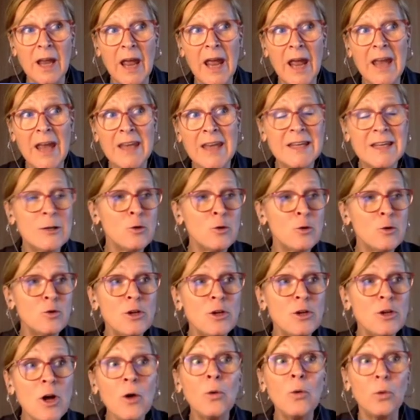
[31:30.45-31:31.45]
and you
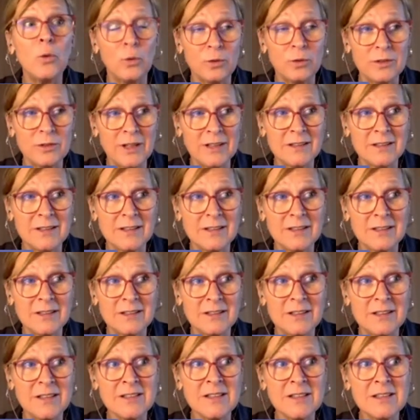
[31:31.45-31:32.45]
know that
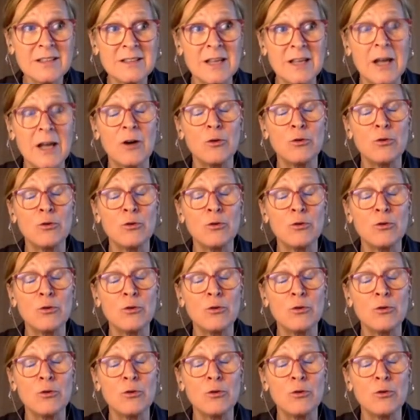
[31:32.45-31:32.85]
this is